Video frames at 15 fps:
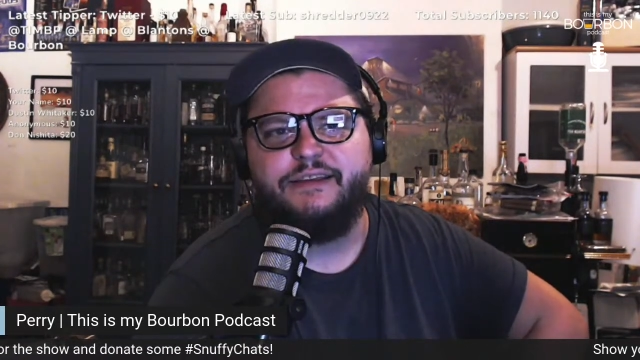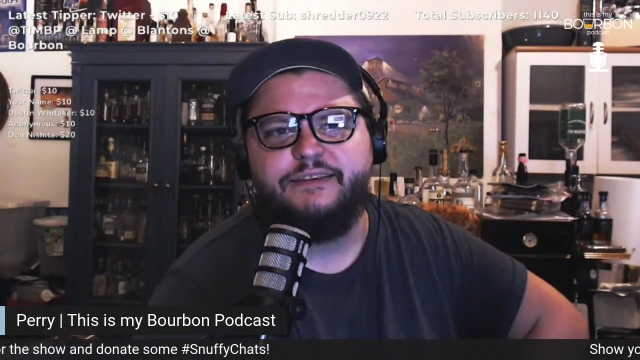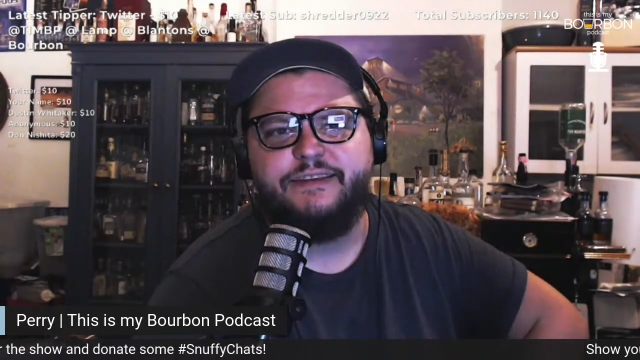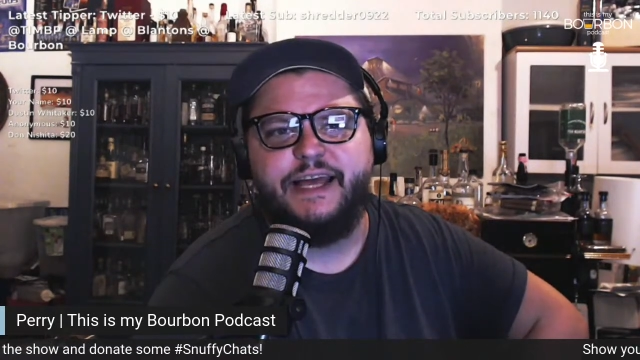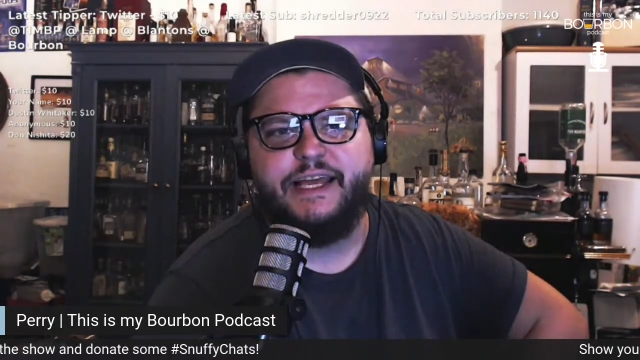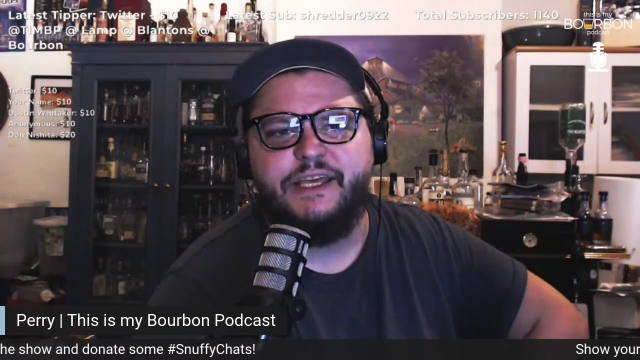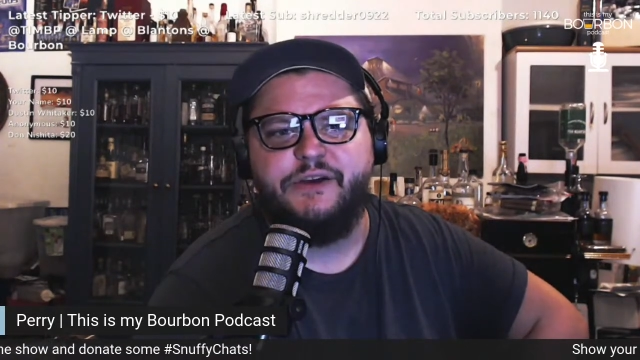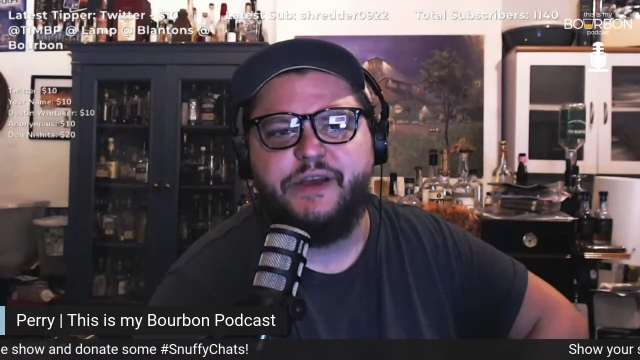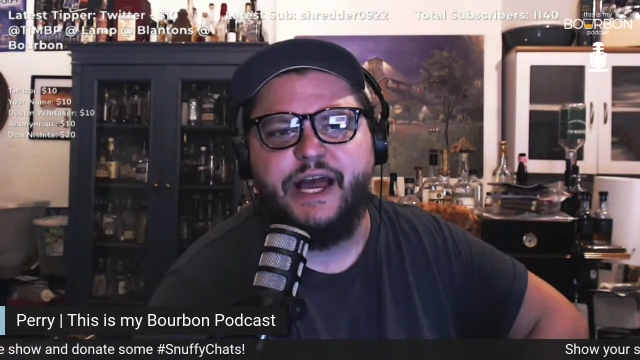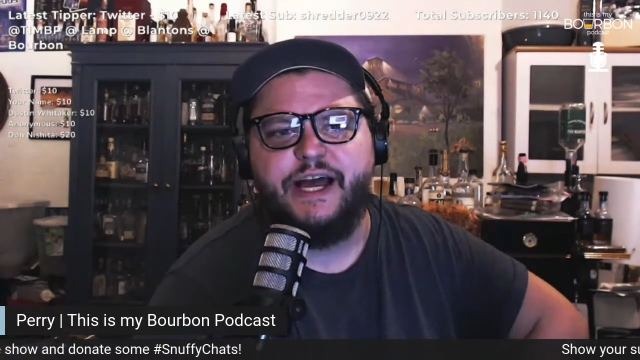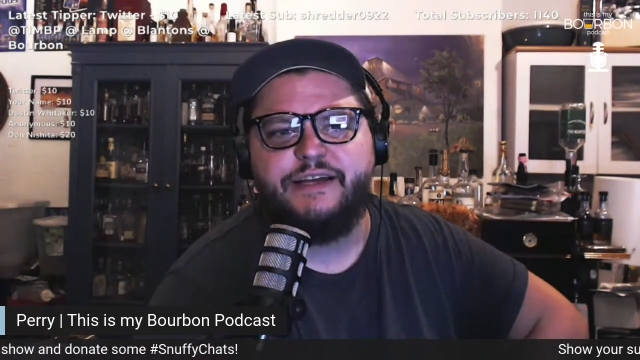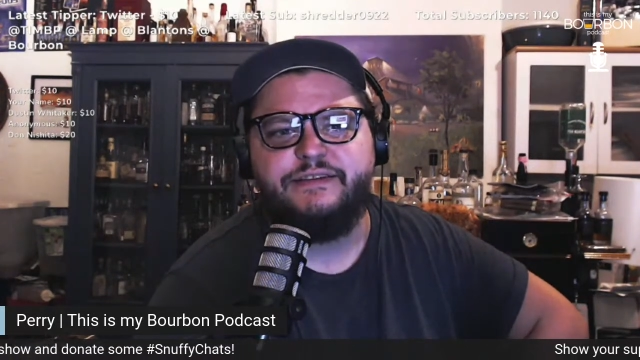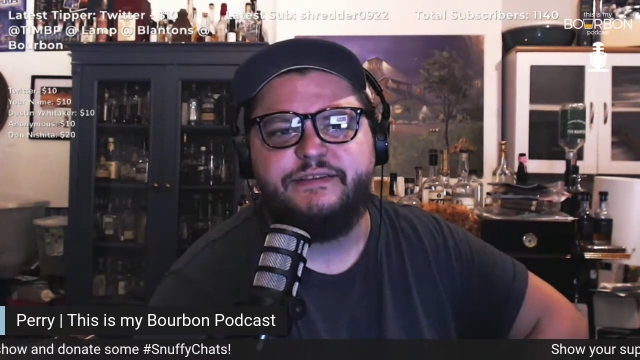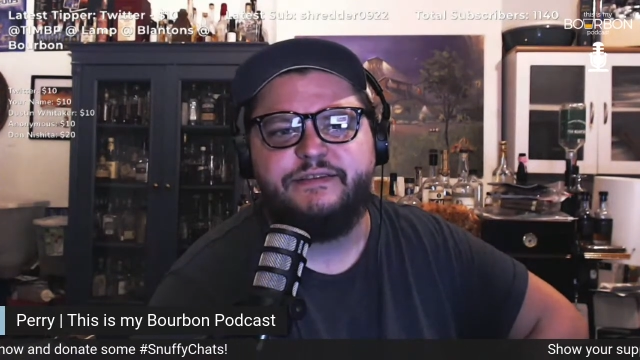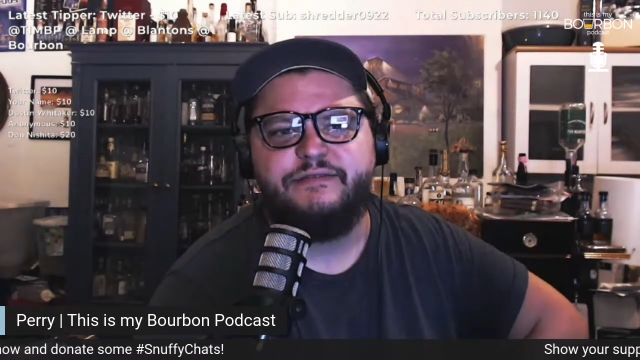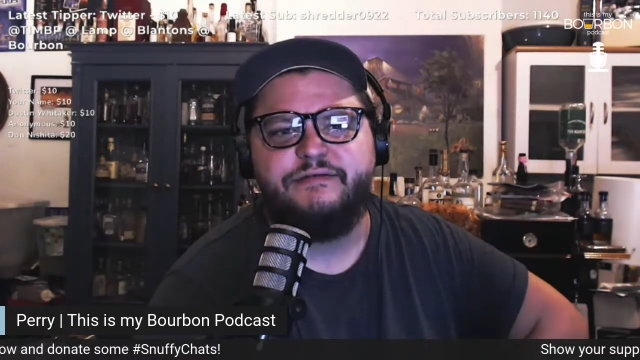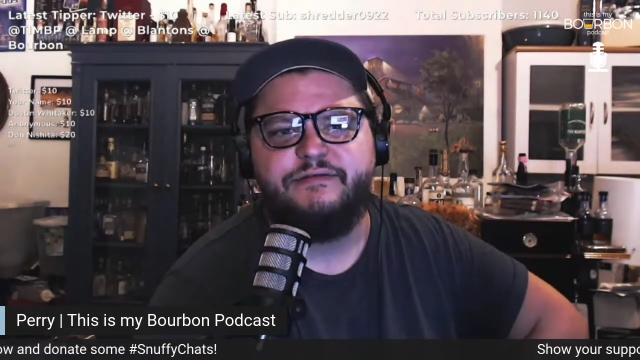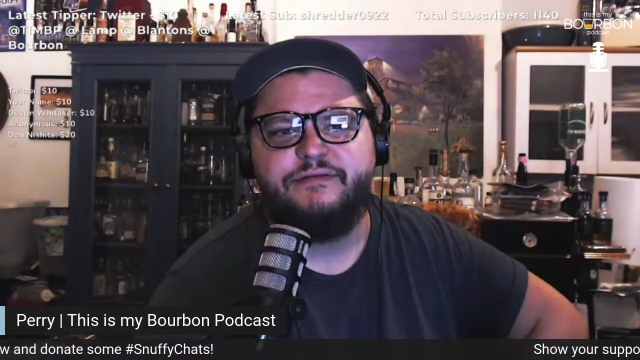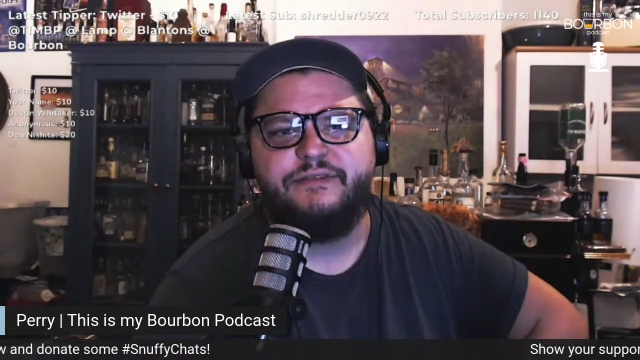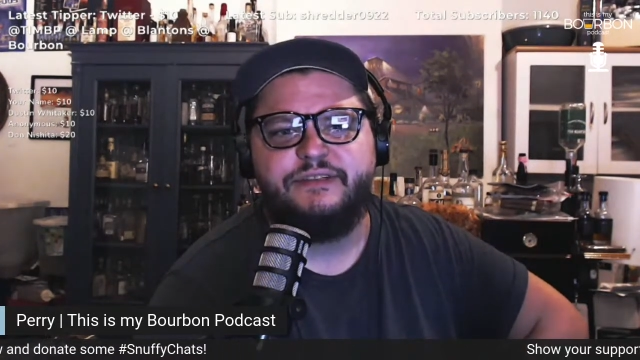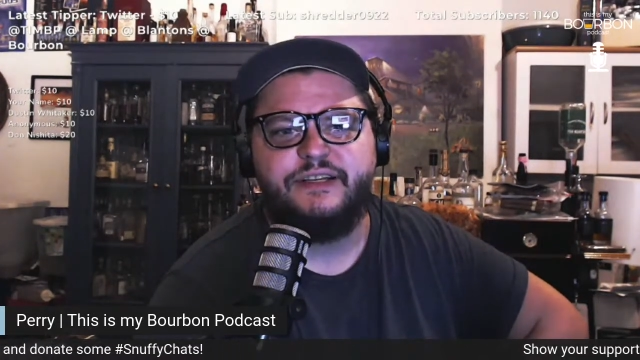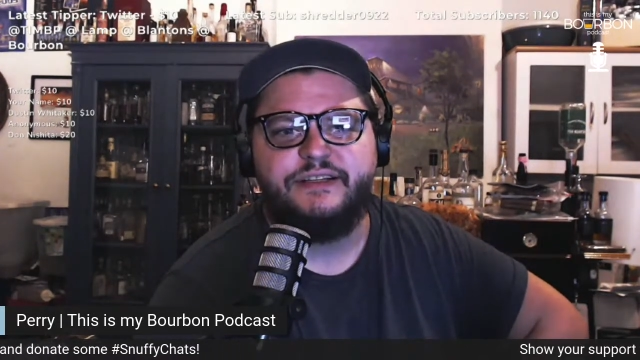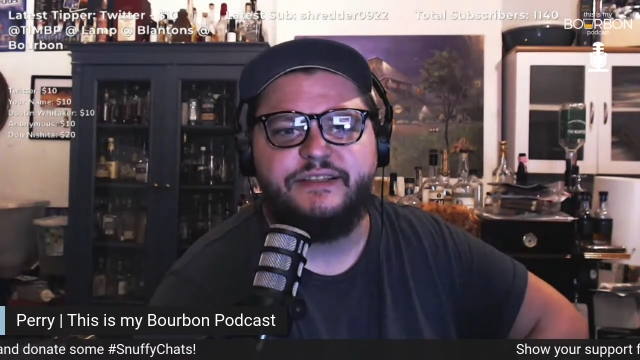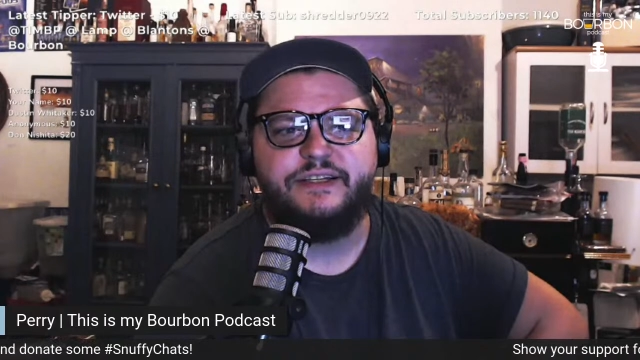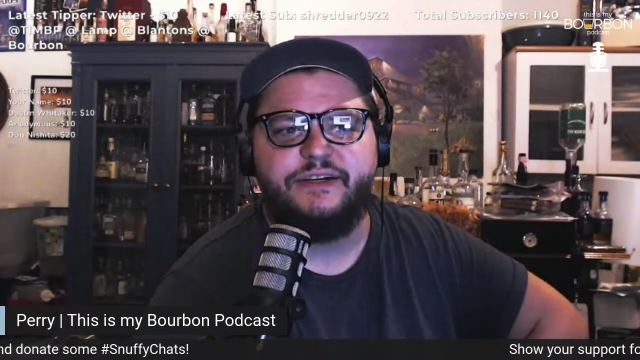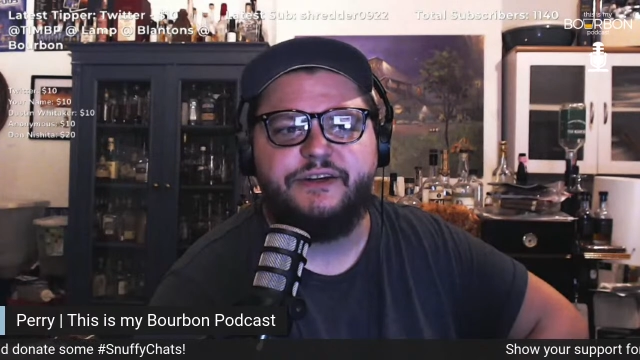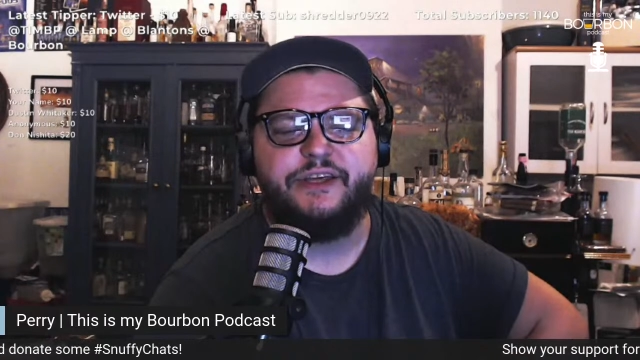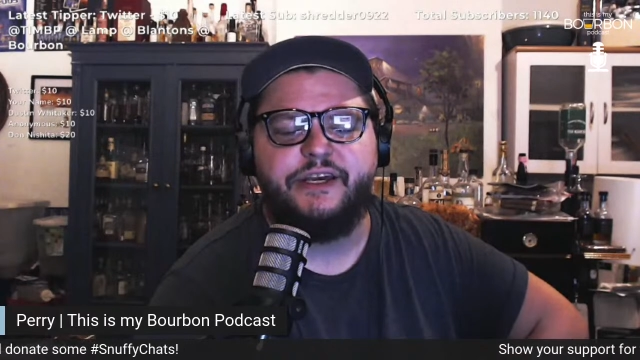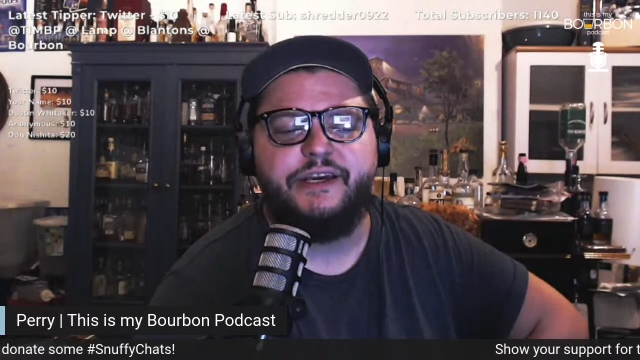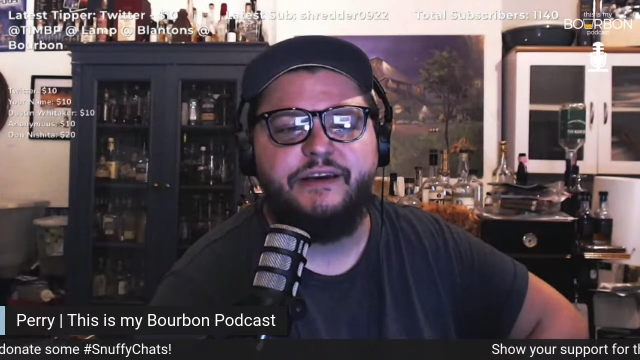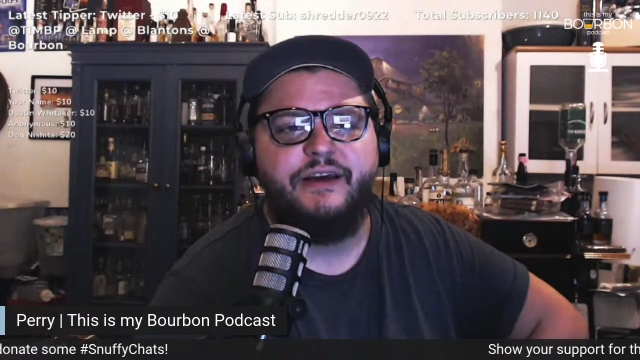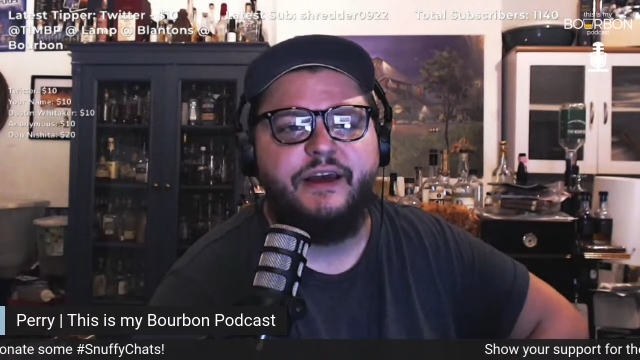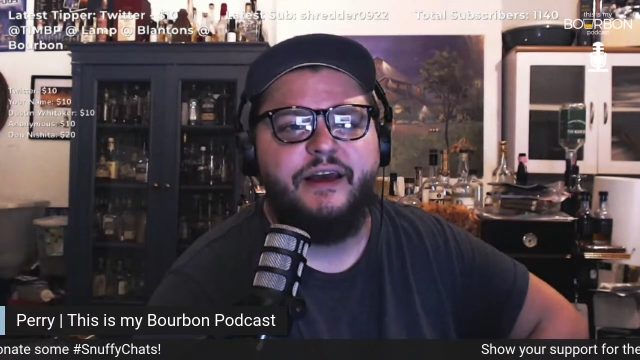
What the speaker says: Thank you guys. Sincerely.